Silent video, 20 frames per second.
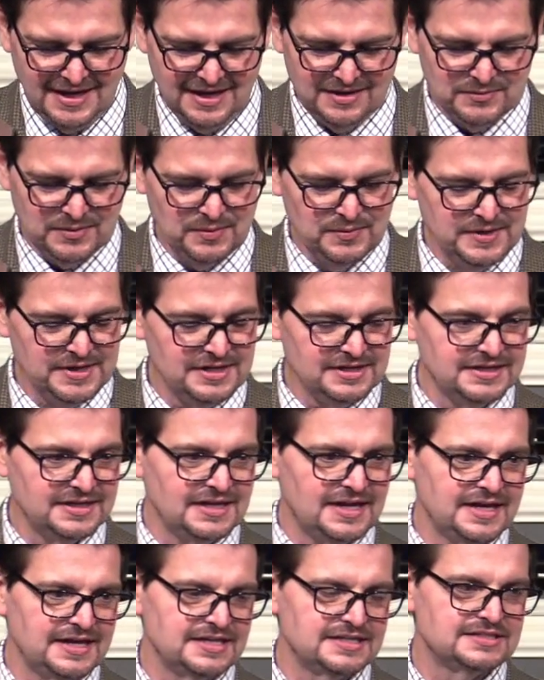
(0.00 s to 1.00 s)
And we wield
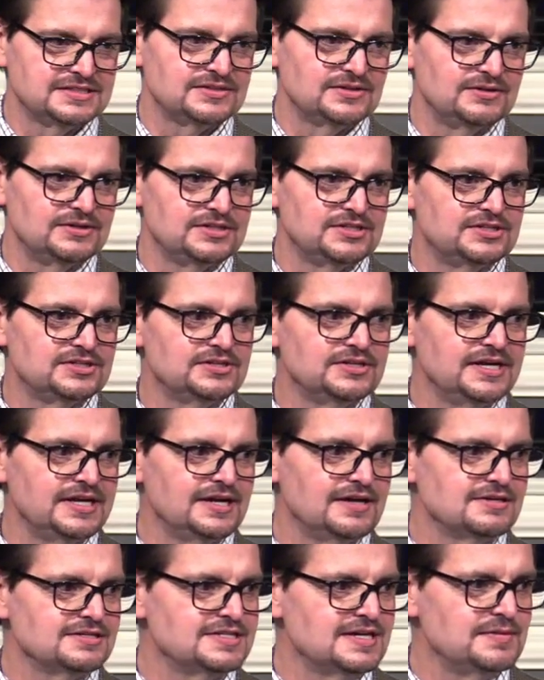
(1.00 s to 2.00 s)
it like a sword
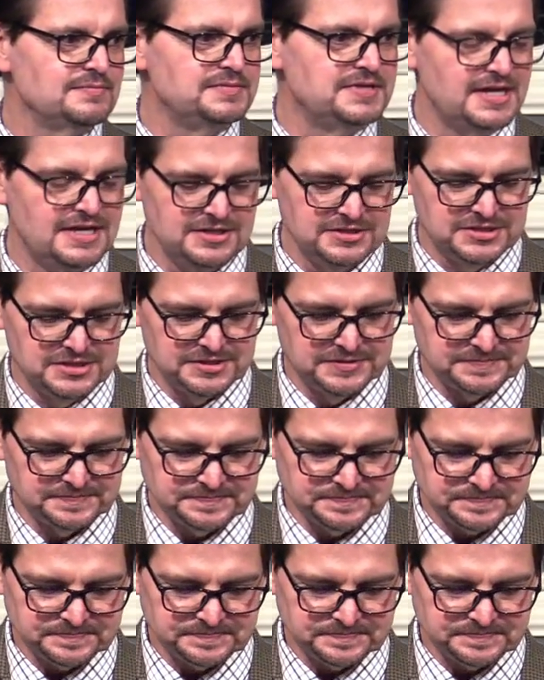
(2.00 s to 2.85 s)
during our temptation.